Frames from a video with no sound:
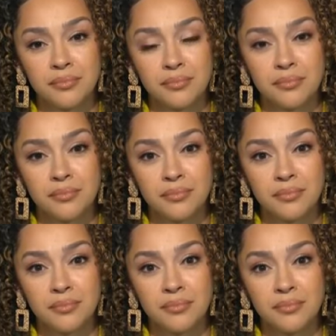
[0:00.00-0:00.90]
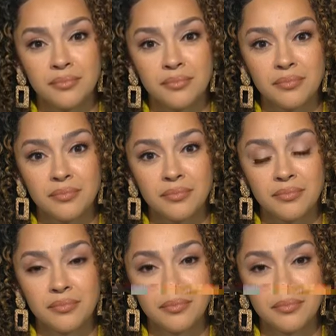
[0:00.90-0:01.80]

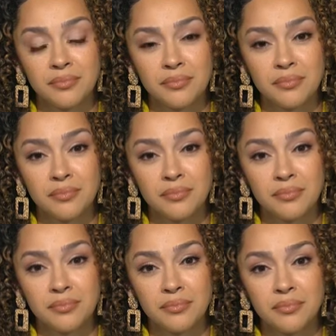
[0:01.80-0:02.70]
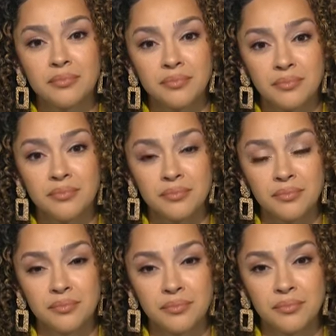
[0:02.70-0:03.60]

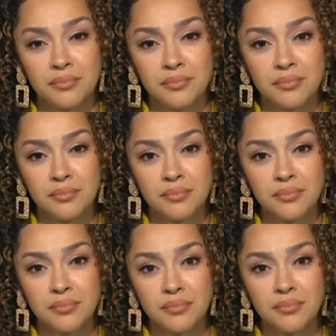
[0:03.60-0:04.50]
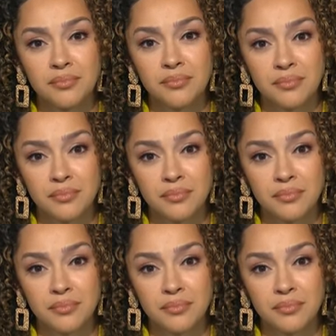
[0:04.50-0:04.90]
[no speech]